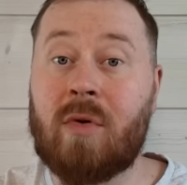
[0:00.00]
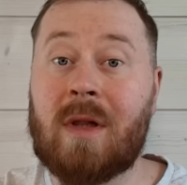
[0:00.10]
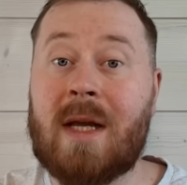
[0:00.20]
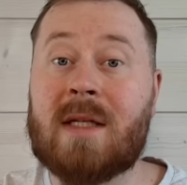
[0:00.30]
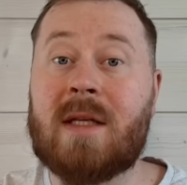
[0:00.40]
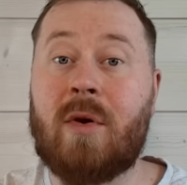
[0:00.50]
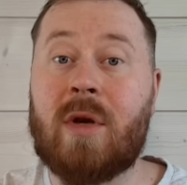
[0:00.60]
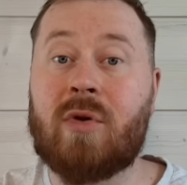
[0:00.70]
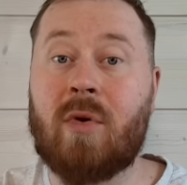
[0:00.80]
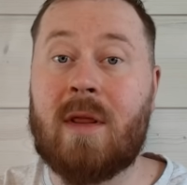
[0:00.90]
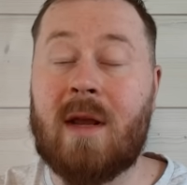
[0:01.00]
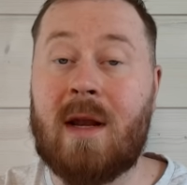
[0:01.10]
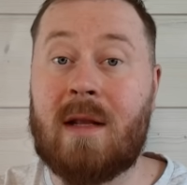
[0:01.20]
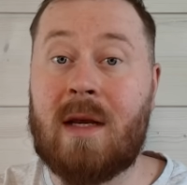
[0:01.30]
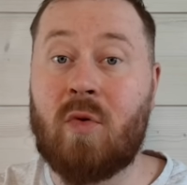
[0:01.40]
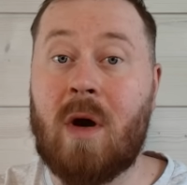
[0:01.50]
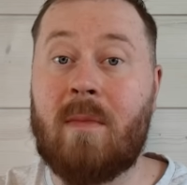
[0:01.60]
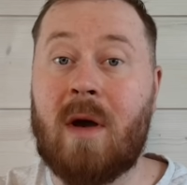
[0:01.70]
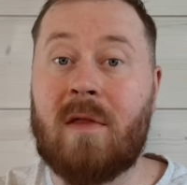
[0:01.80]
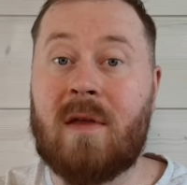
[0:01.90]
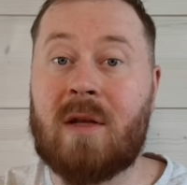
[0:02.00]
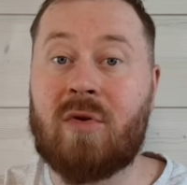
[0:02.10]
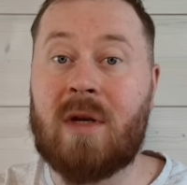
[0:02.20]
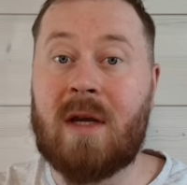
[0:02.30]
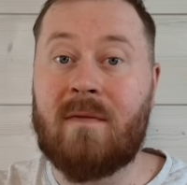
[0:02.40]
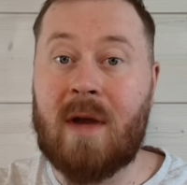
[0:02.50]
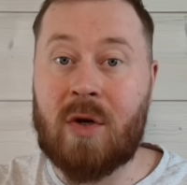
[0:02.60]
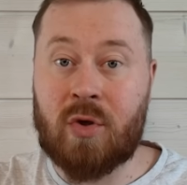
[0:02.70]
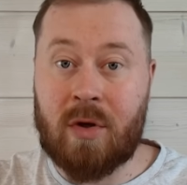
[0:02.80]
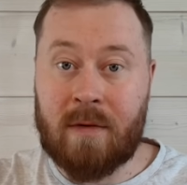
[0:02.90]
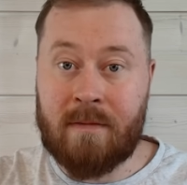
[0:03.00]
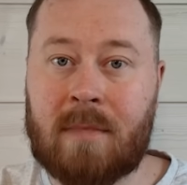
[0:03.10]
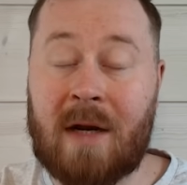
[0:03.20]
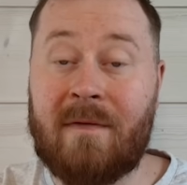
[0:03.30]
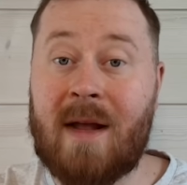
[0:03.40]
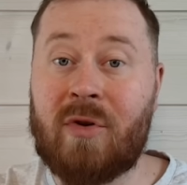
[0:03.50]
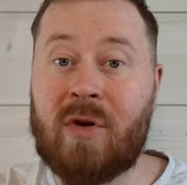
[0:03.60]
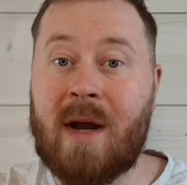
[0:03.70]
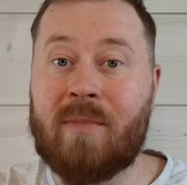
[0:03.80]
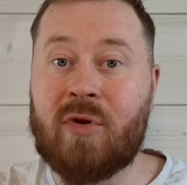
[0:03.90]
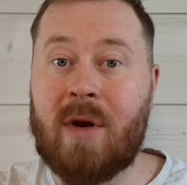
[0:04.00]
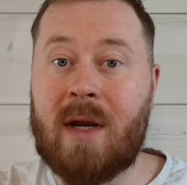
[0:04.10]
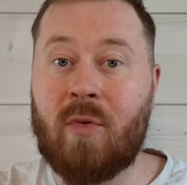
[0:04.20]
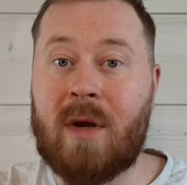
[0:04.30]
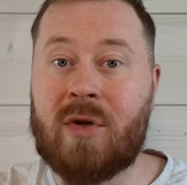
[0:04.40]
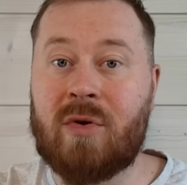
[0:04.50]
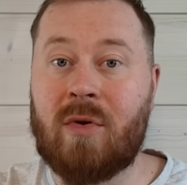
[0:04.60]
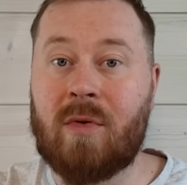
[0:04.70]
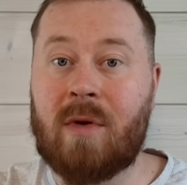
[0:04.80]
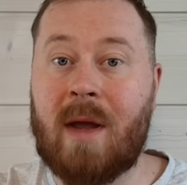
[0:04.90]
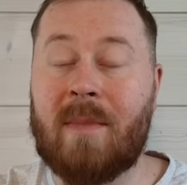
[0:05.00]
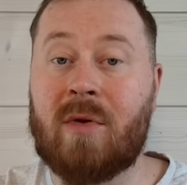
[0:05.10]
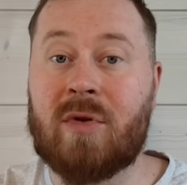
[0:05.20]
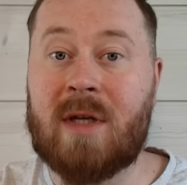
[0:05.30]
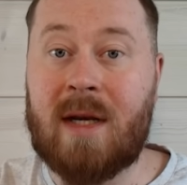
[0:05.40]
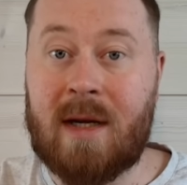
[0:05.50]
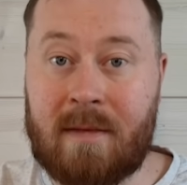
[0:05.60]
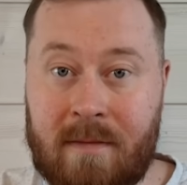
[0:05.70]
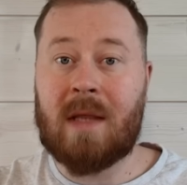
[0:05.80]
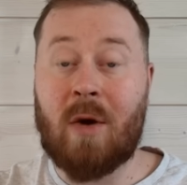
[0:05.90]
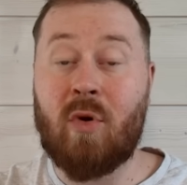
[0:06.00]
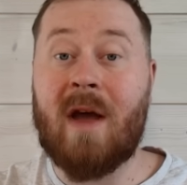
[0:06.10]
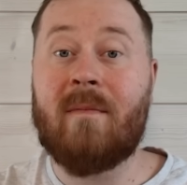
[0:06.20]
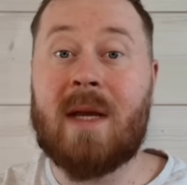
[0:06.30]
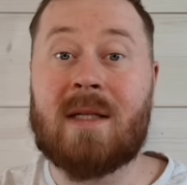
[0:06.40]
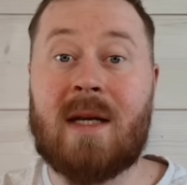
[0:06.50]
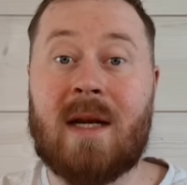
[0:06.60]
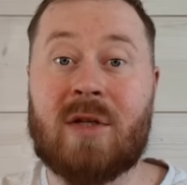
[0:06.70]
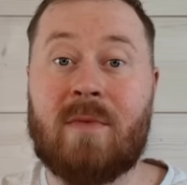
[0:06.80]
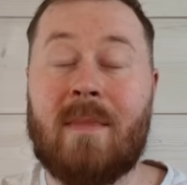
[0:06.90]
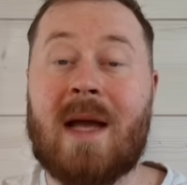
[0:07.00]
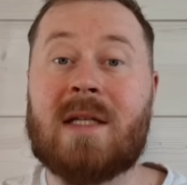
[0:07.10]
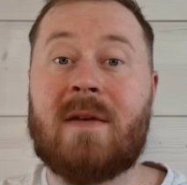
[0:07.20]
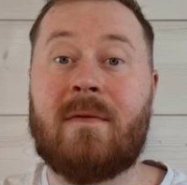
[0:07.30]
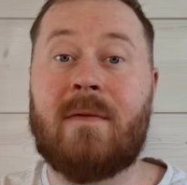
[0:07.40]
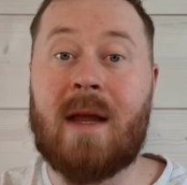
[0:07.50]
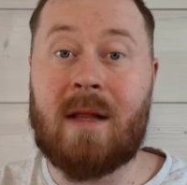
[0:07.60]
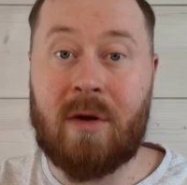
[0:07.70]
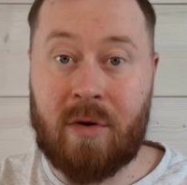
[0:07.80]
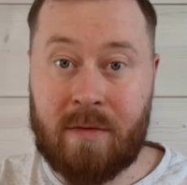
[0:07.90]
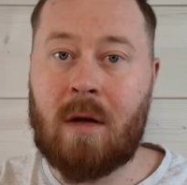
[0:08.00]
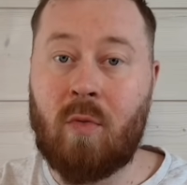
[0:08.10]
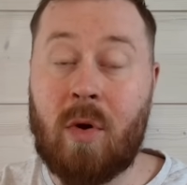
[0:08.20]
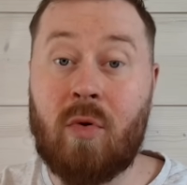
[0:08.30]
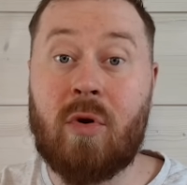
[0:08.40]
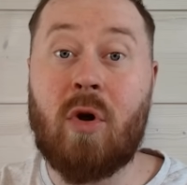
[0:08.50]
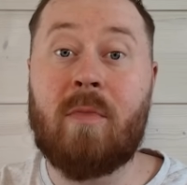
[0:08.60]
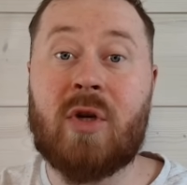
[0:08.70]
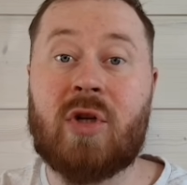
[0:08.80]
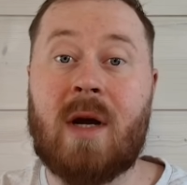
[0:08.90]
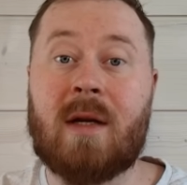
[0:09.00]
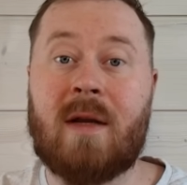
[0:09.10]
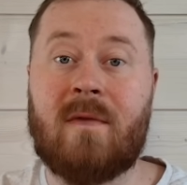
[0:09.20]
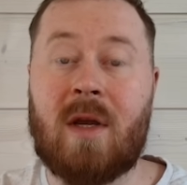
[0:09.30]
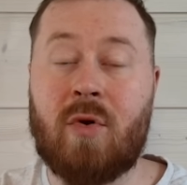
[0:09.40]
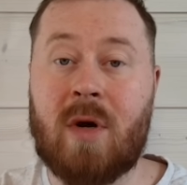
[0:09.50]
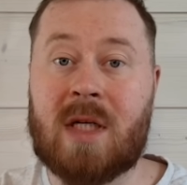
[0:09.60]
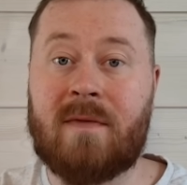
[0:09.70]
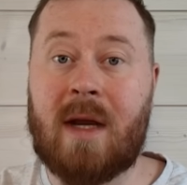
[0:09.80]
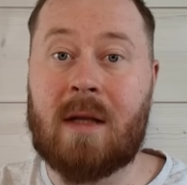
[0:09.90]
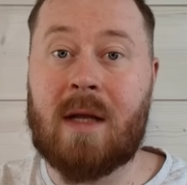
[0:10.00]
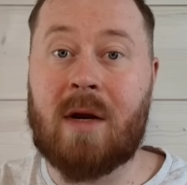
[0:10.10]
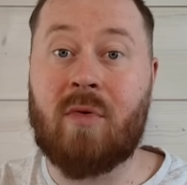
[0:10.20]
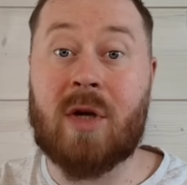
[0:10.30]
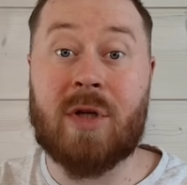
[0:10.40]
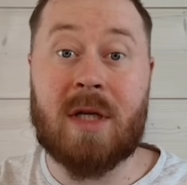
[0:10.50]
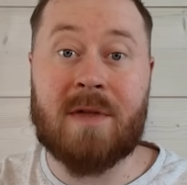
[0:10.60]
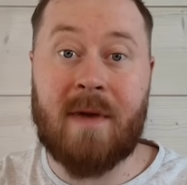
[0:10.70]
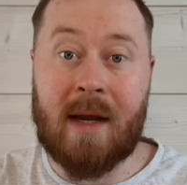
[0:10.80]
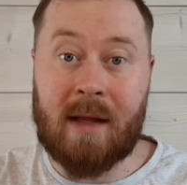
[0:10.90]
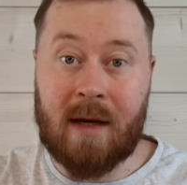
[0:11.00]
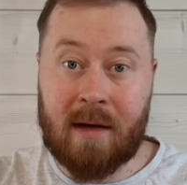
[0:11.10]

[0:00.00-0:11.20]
less territory than it did 1 month into the invasion, and failed to capture any regional capital city. That would have been seen as a massive failure. We would all be shocked if the US failed like Russia is failing.